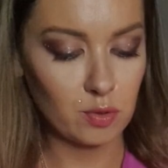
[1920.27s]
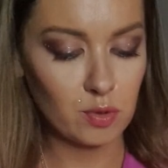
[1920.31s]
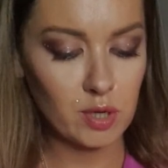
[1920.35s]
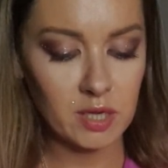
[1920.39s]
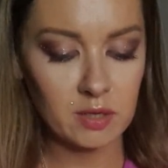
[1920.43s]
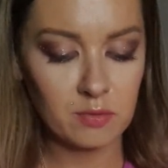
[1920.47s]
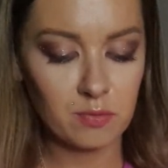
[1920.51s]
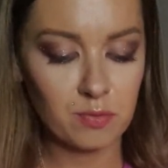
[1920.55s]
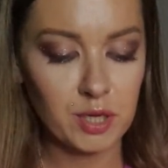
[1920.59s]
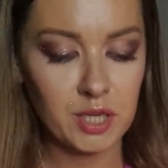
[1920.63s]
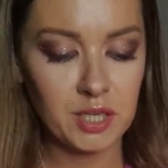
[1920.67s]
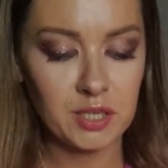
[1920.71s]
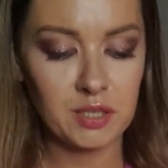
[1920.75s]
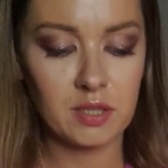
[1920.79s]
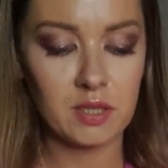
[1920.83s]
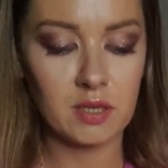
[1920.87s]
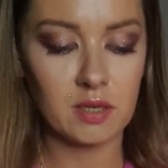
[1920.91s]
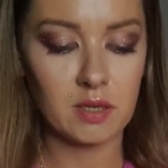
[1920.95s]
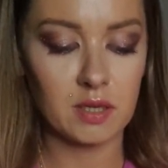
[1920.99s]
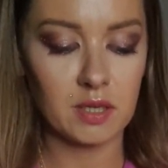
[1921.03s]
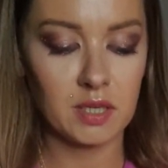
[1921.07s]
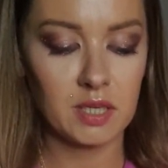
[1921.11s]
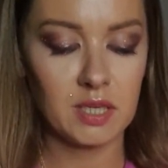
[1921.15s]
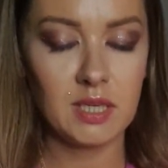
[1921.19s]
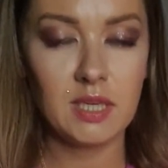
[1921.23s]
you. You can read
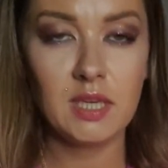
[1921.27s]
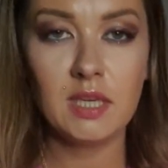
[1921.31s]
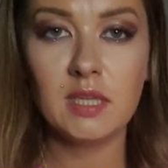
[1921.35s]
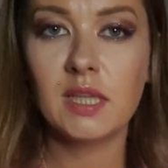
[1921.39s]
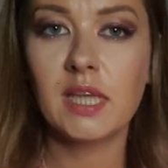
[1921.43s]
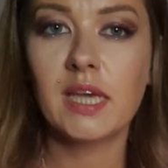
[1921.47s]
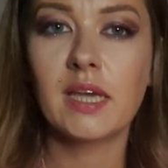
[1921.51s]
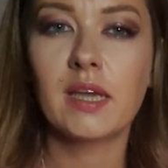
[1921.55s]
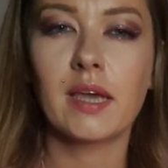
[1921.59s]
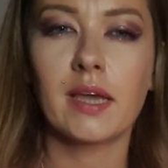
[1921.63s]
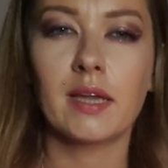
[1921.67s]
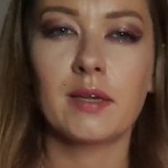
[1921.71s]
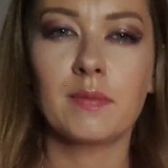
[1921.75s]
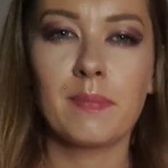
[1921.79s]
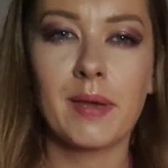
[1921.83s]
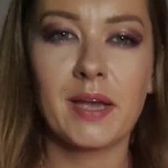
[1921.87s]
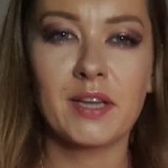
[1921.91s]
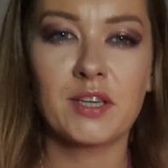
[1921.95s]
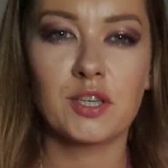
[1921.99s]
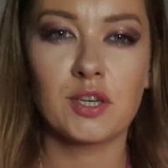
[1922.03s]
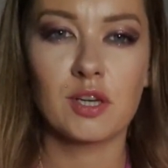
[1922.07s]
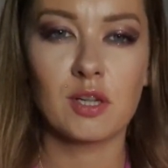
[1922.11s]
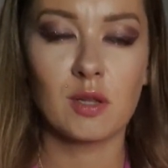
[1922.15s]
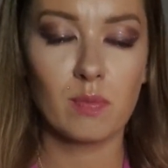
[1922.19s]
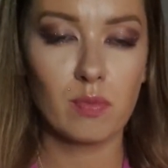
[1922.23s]
the healing and
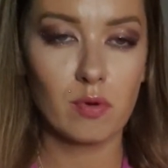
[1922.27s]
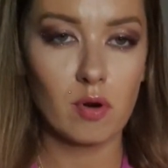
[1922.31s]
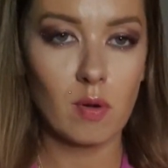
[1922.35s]
magical